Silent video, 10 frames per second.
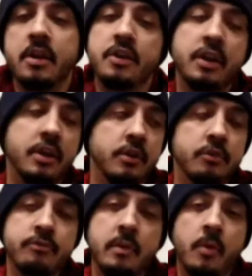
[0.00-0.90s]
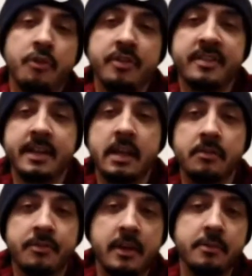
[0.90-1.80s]
you can just rewatch this again
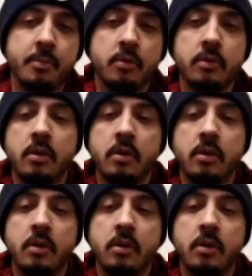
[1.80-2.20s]
on Facebook.